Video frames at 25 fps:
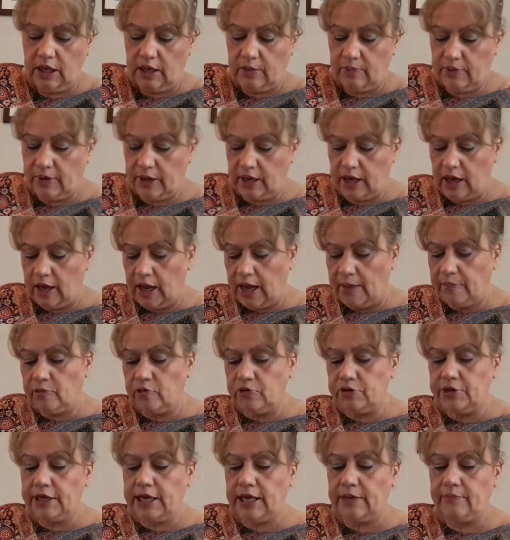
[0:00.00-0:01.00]
But I'm
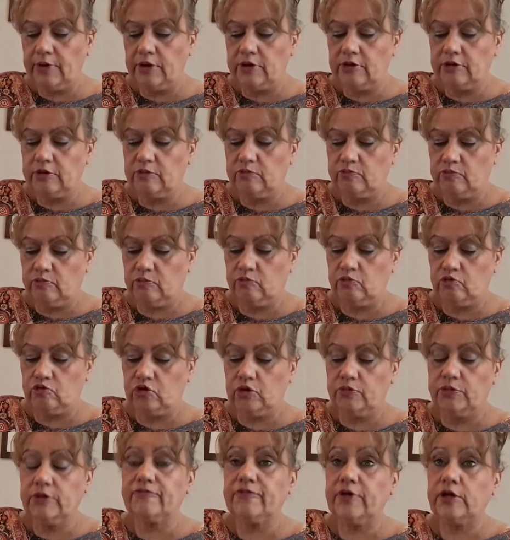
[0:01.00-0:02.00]
going to get do a
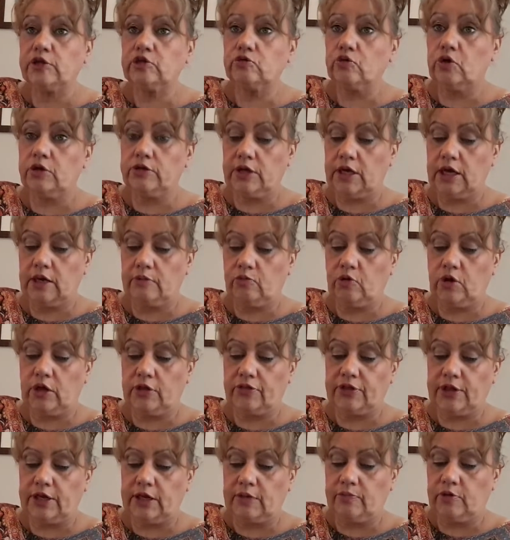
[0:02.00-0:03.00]
wee video on that, what I
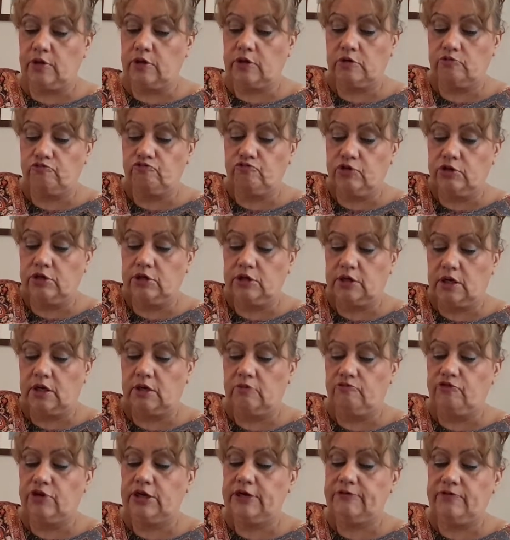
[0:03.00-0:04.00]
think about it. I'm really
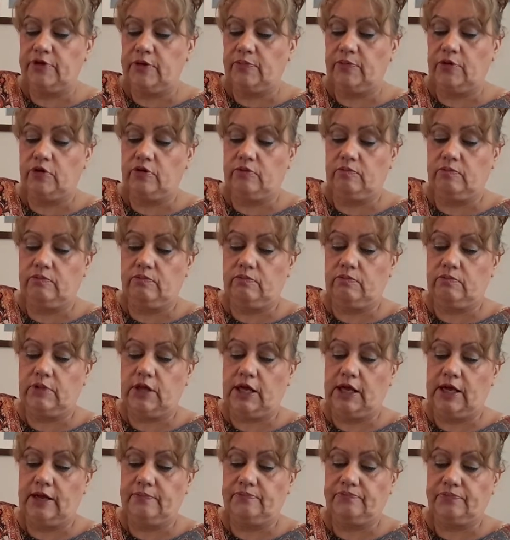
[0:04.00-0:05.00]
raving about
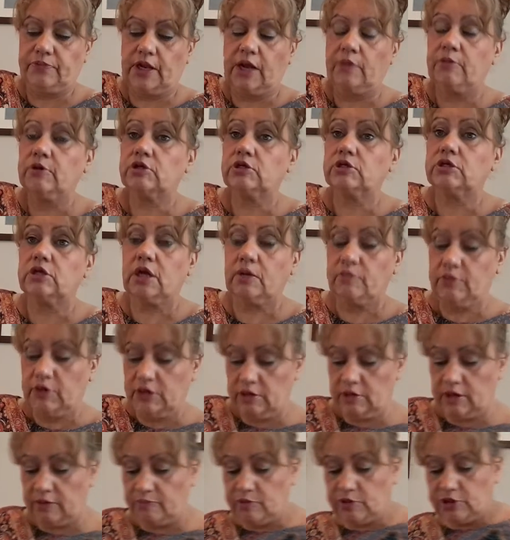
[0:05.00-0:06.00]
that. I've
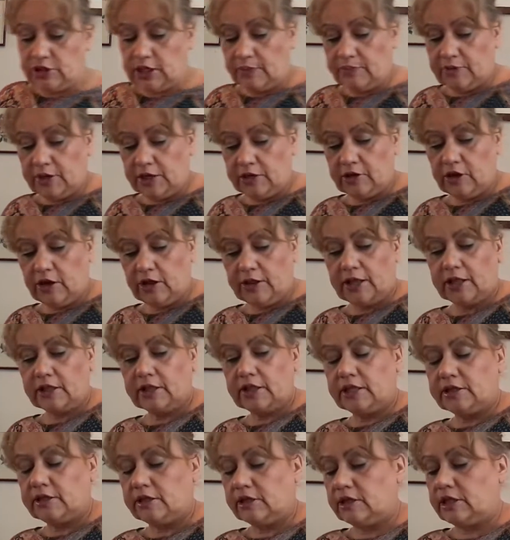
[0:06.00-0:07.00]
been dipping in
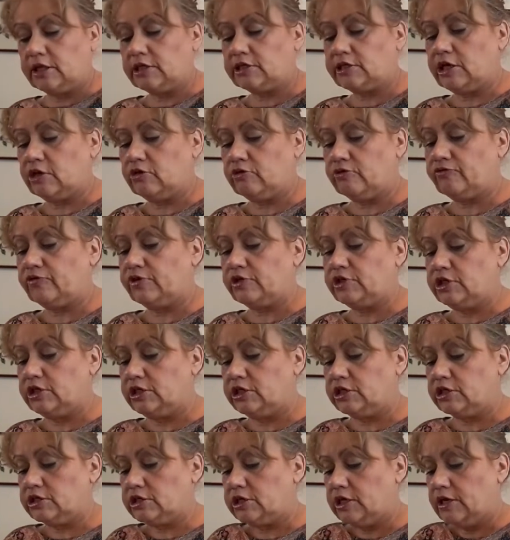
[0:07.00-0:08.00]
that Lizero for
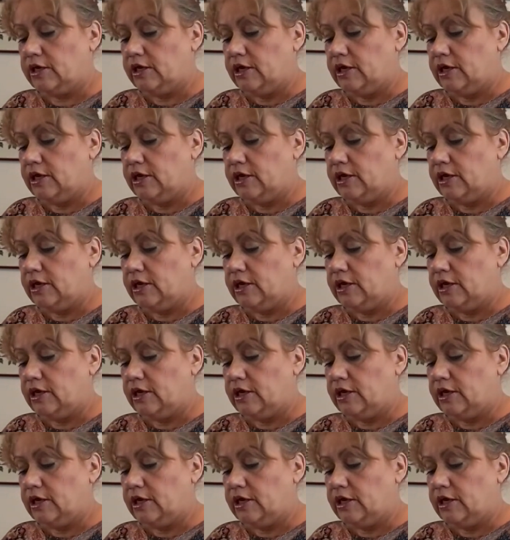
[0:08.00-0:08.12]
years.